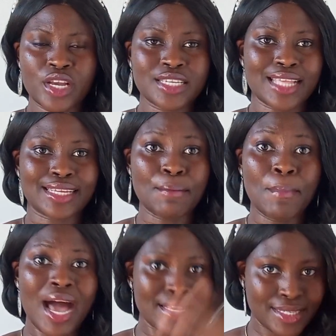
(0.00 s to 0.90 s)
it's like the
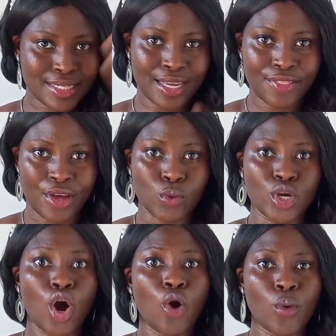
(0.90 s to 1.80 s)
mask that
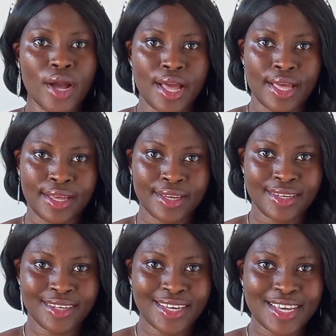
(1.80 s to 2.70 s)
we all wear.
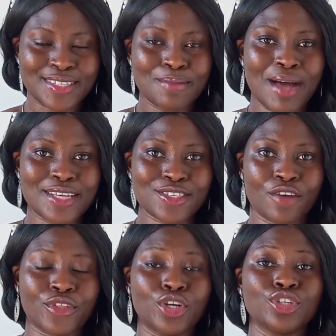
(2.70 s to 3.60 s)
It's the mask
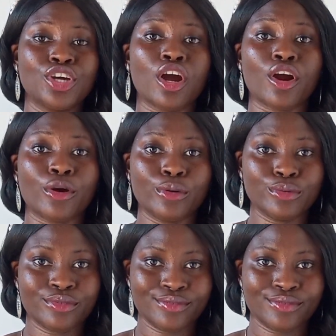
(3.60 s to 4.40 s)
of the good girl.